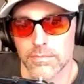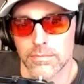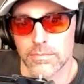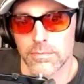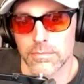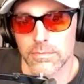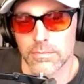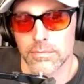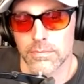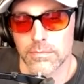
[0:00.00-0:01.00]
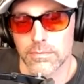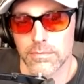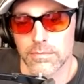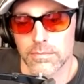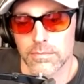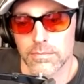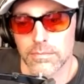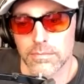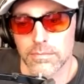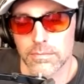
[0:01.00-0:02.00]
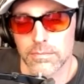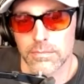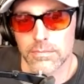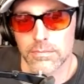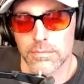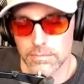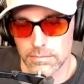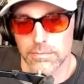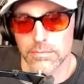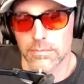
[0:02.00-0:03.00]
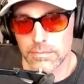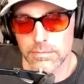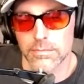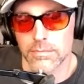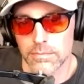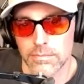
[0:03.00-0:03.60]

No words are spoken by the person on screen.